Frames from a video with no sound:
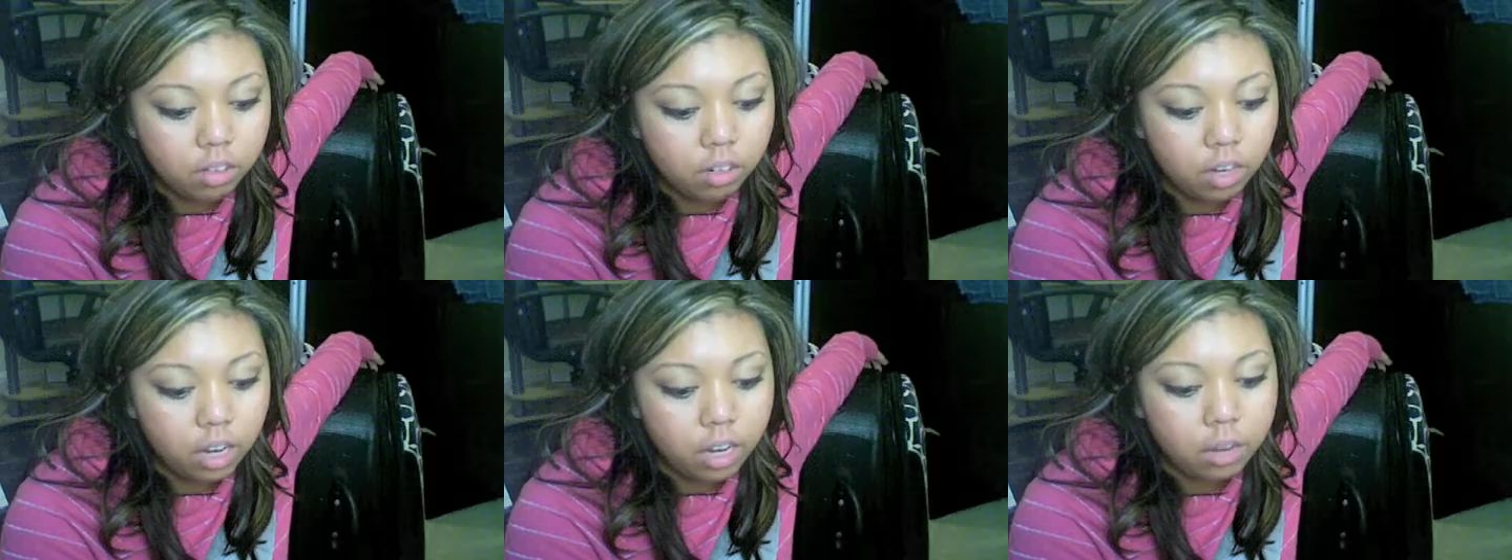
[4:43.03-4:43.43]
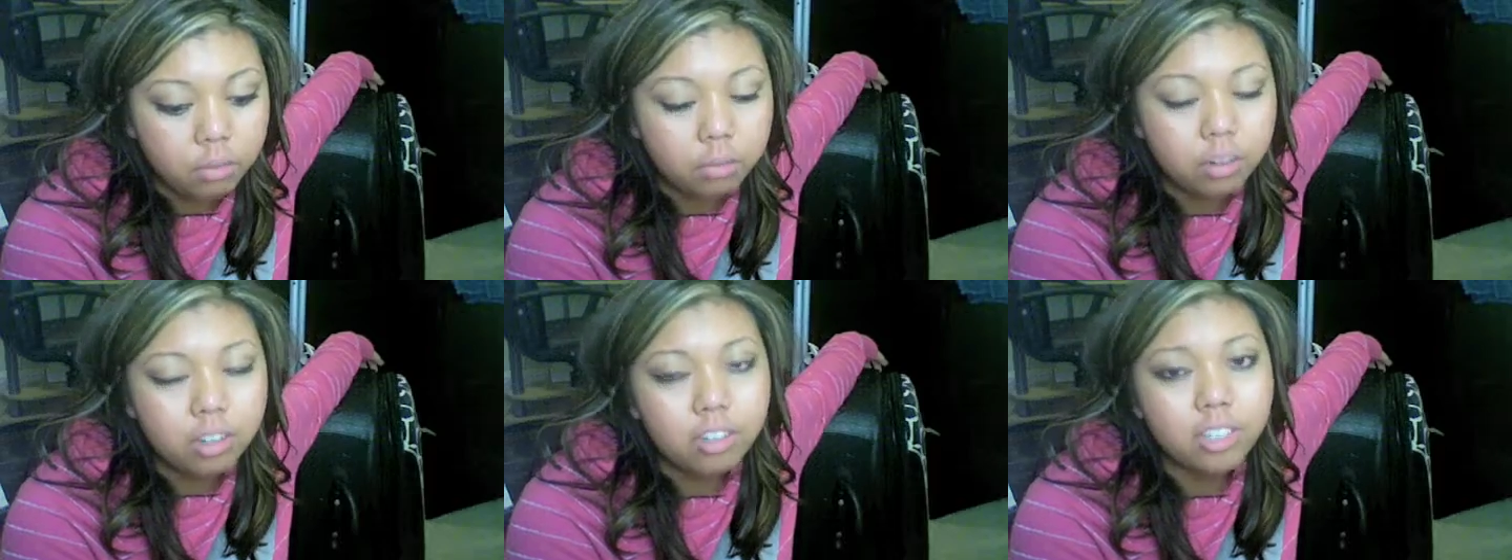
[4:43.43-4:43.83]
and I
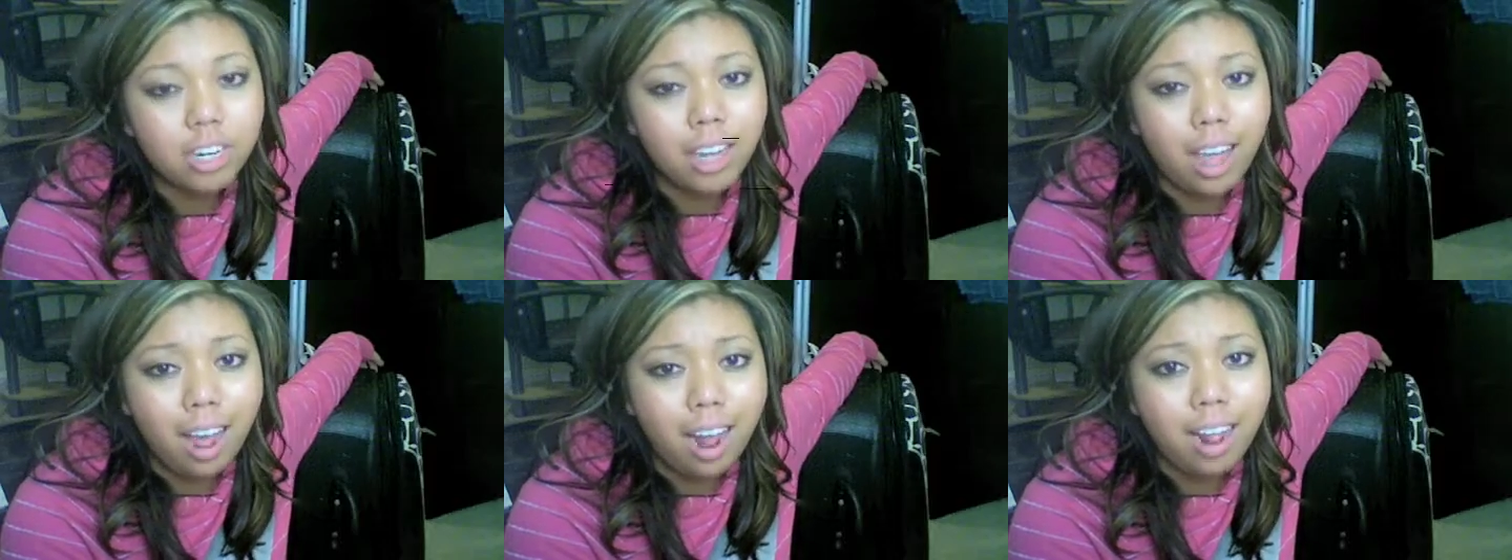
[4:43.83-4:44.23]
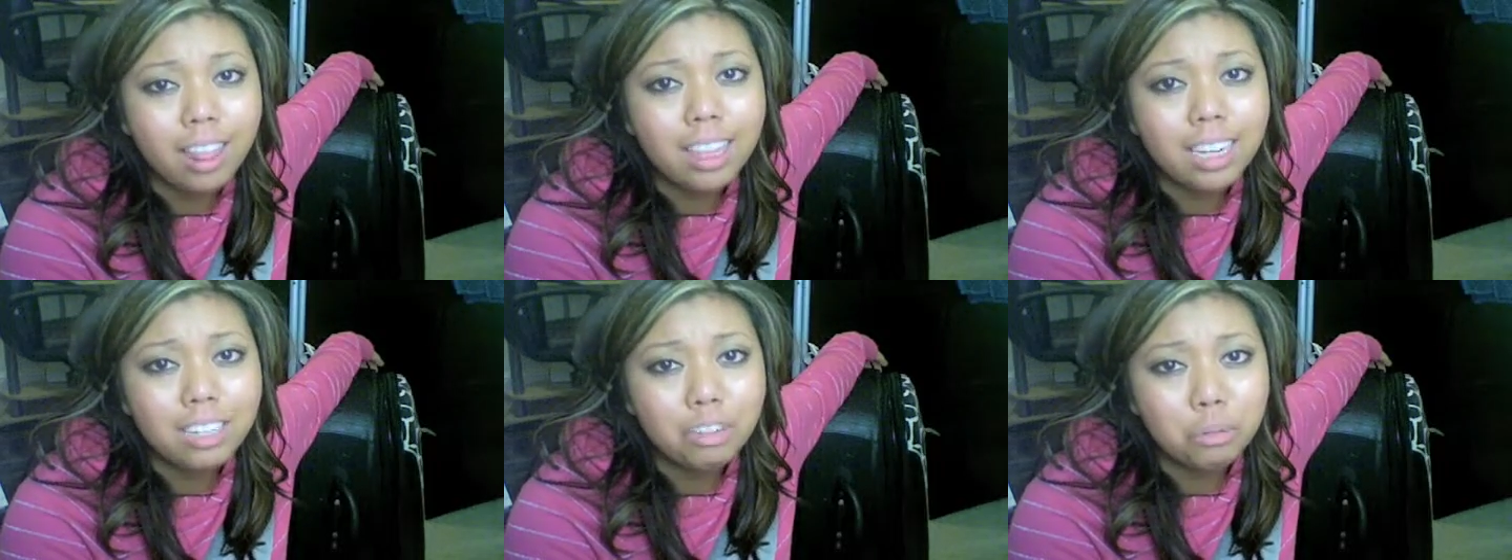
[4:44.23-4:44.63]
wish I had
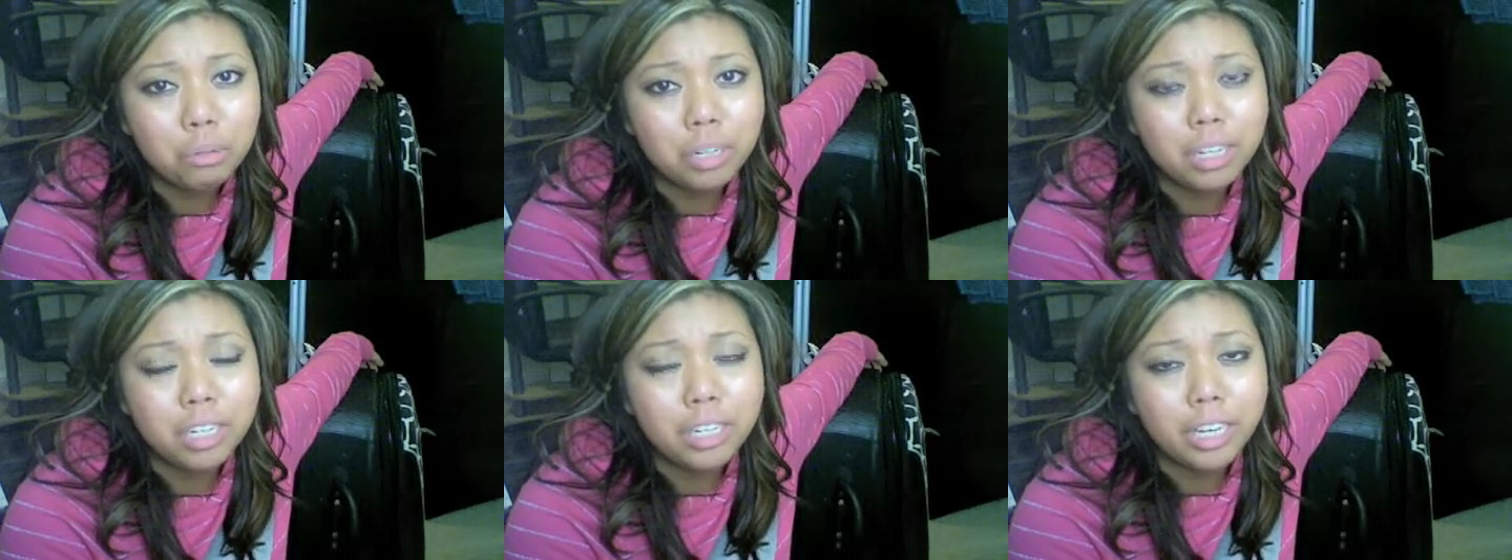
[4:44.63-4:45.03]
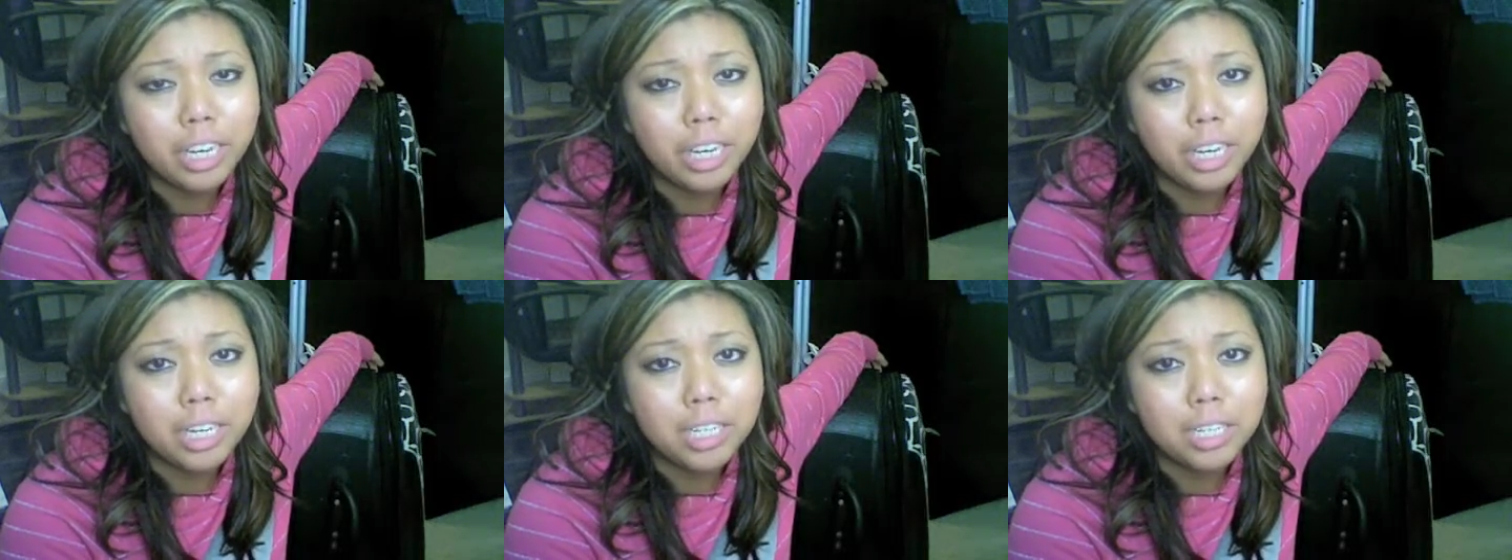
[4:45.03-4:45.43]
that train
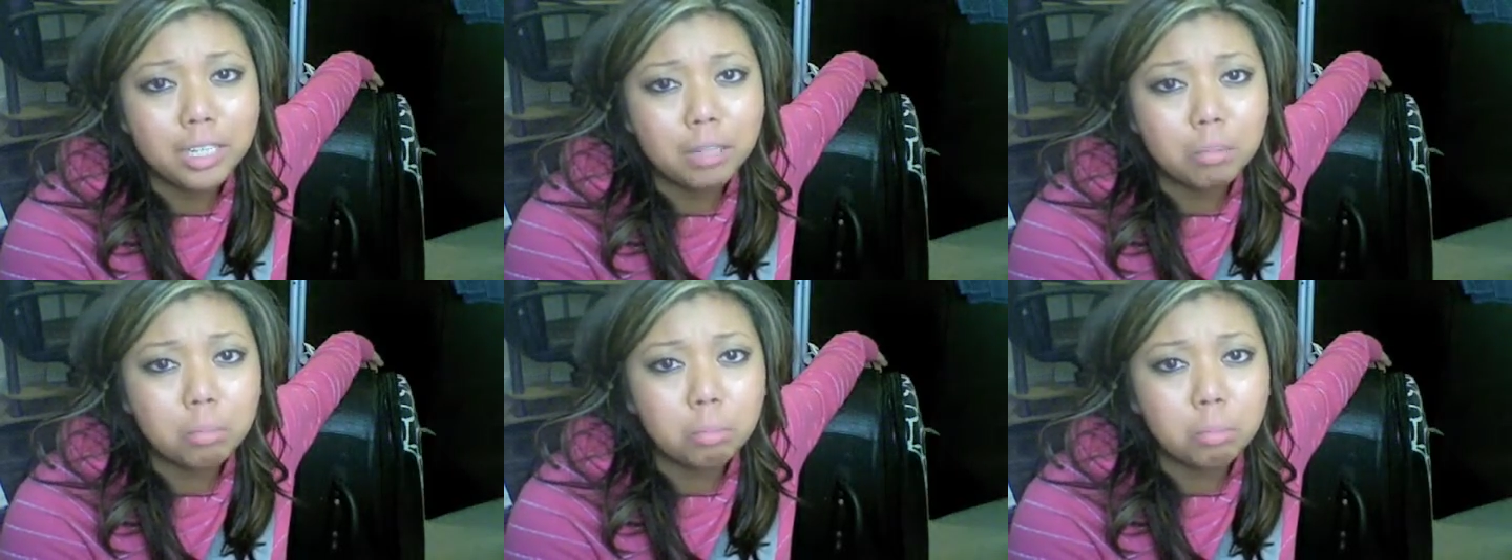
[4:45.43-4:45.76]
case.